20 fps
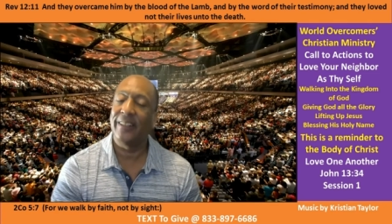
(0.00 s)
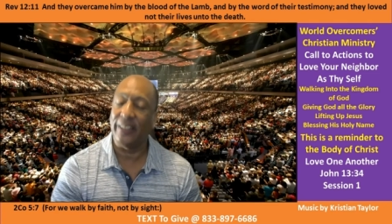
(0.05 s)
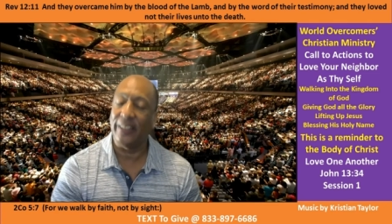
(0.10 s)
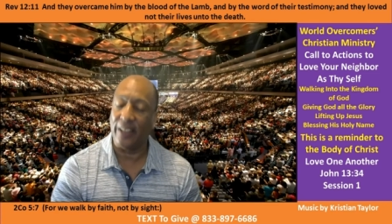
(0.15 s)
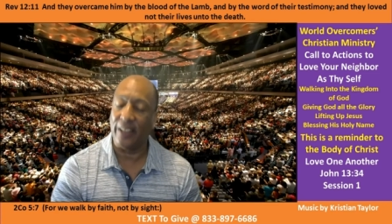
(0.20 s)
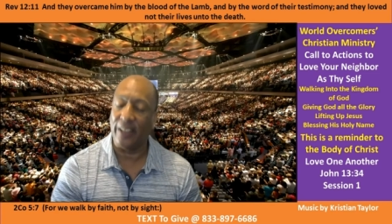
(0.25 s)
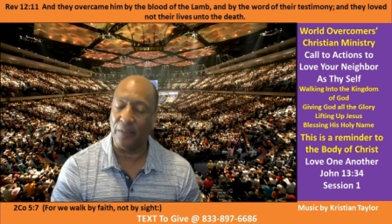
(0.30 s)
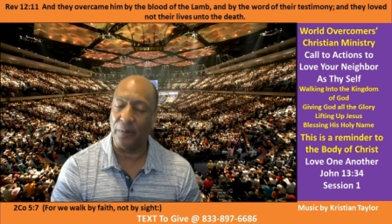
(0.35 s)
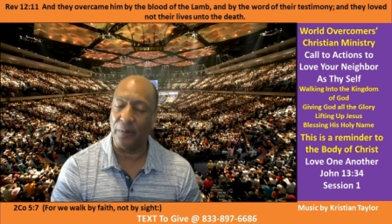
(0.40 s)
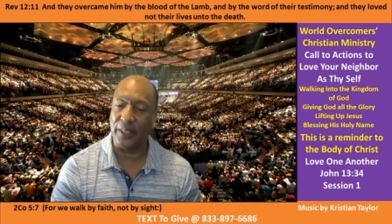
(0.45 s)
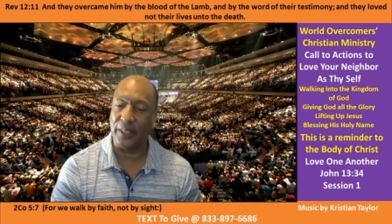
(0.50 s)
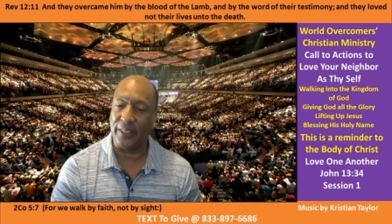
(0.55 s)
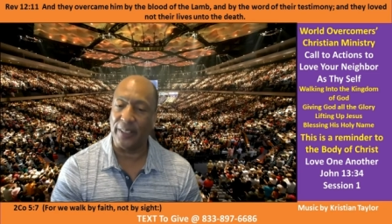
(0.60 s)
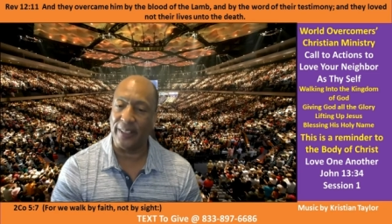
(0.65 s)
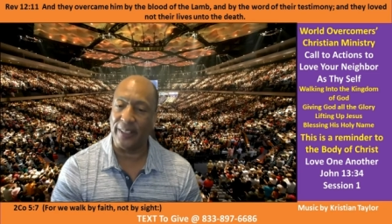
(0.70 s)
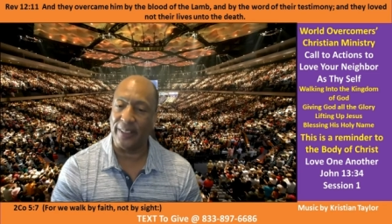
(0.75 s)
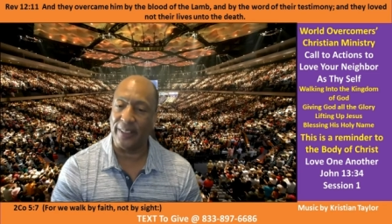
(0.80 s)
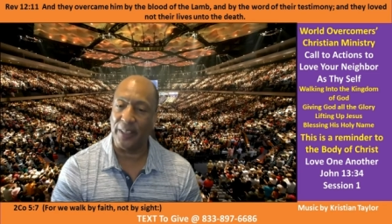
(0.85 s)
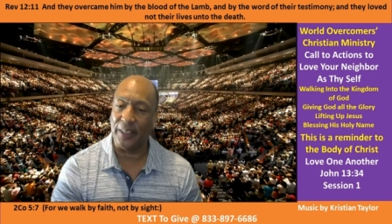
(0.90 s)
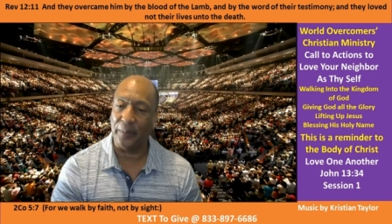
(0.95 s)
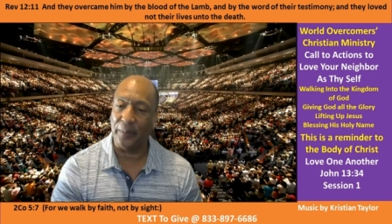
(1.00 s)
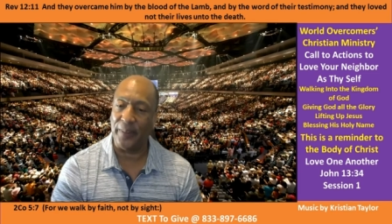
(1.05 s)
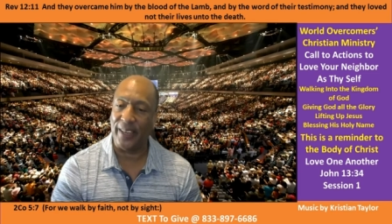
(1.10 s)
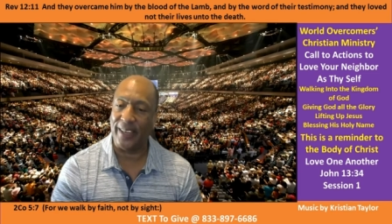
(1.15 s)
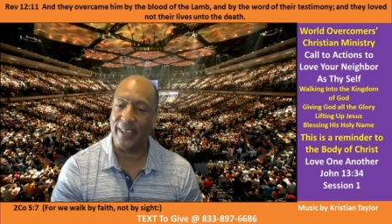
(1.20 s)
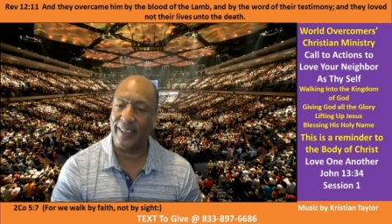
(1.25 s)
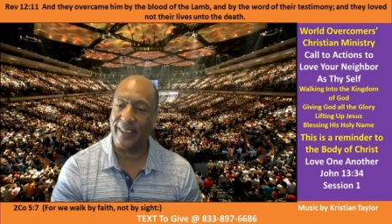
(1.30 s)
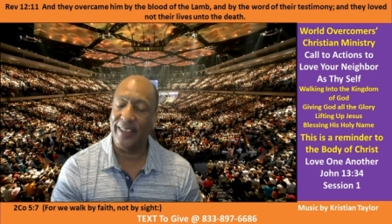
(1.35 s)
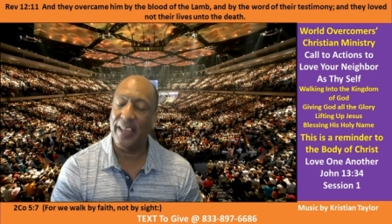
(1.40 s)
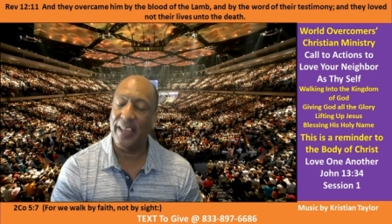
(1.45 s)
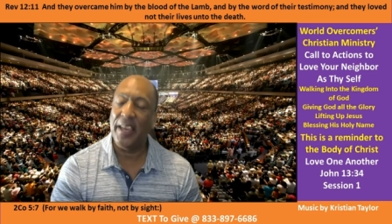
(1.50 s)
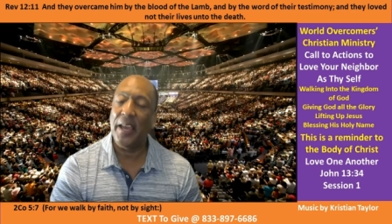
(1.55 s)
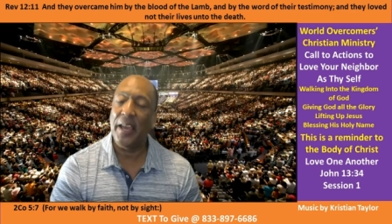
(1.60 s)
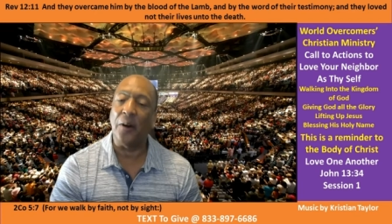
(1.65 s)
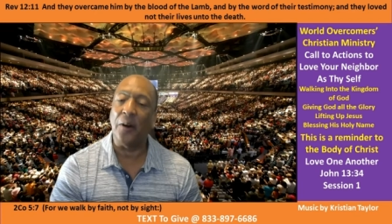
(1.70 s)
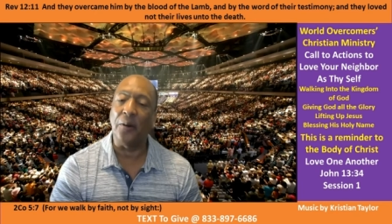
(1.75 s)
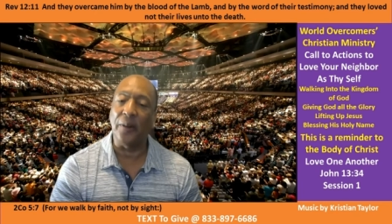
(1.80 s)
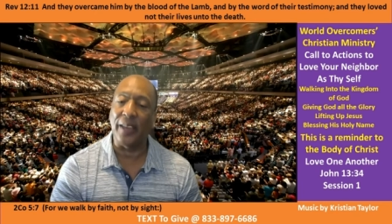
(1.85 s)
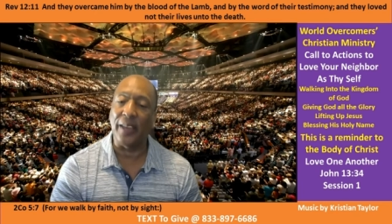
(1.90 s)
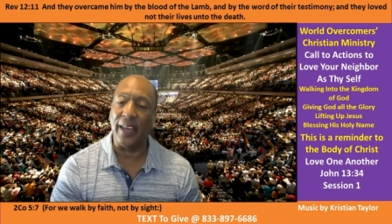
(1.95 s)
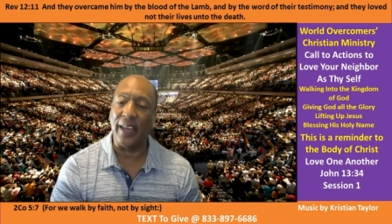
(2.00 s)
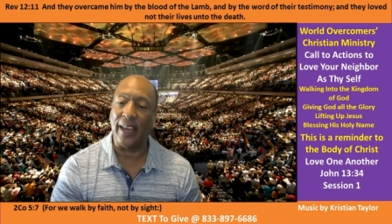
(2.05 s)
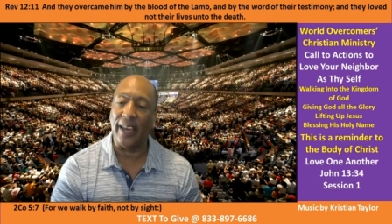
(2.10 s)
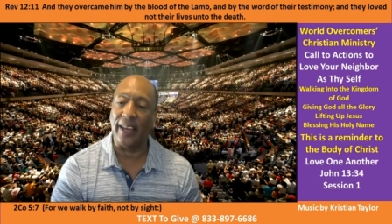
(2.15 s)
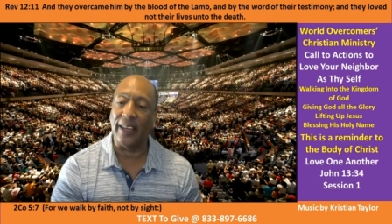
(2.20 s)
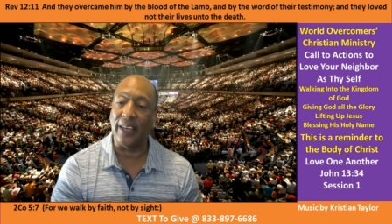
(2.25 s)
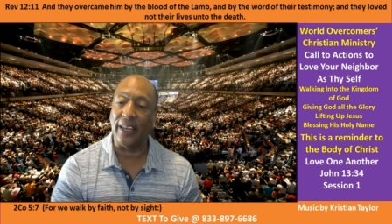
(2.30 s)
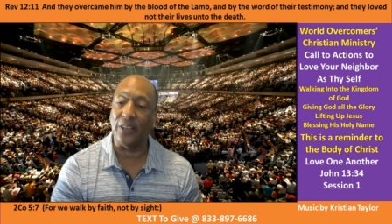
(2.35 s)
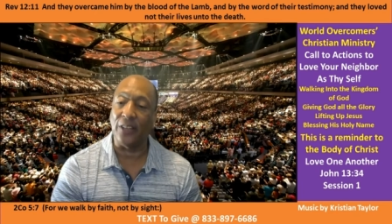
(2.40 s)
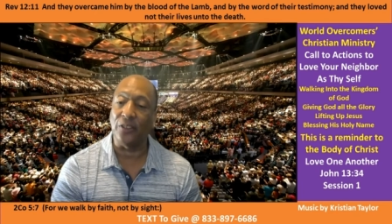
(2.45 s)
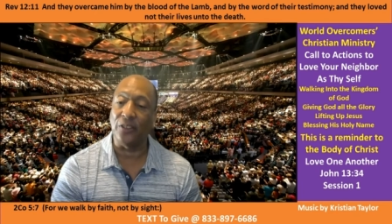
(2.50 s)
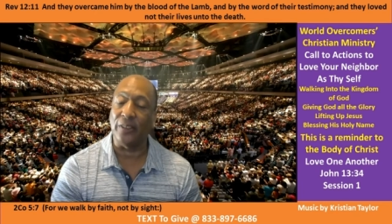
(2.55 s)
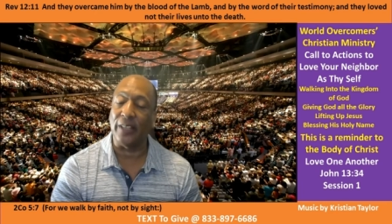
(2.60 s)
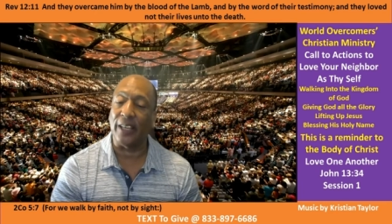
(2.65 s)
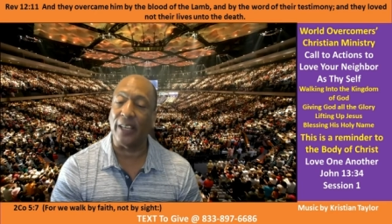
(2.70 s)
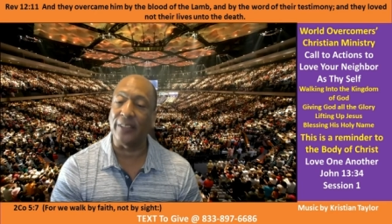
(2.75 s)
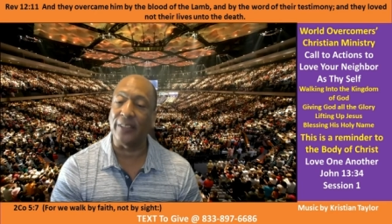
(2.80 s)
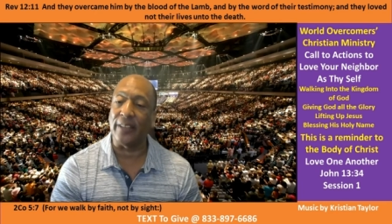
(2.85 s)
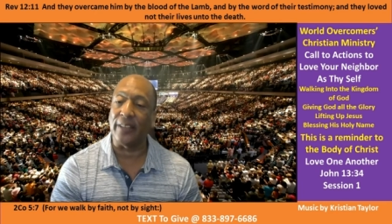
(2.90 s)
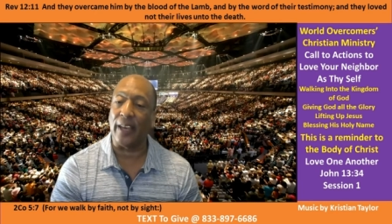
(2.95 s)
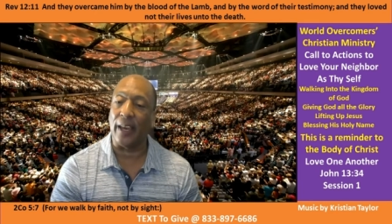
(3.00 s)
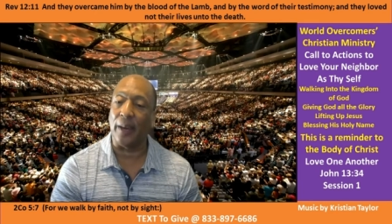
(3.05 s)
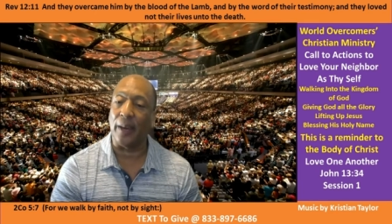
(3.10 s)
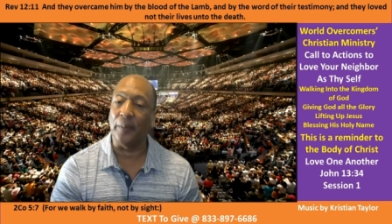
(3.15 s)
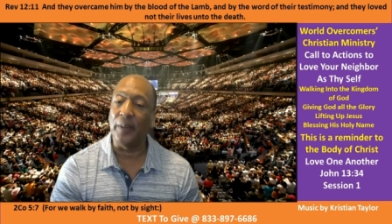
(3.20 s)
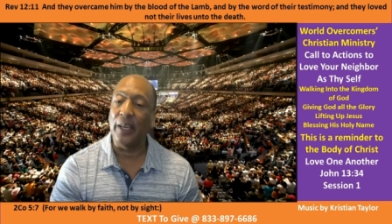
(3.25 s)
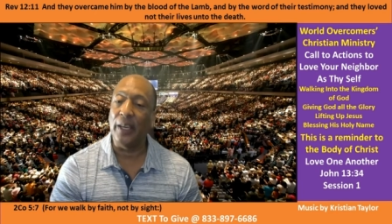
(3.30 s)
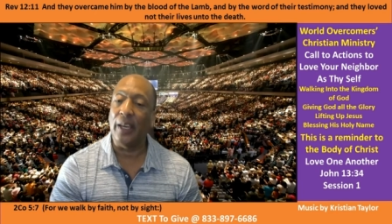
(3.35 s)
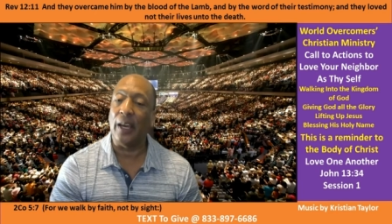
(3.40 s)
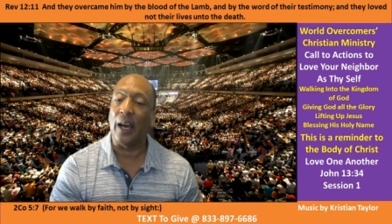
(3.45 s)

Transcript: Love one another. Amen. Okay, I'll catch you next time.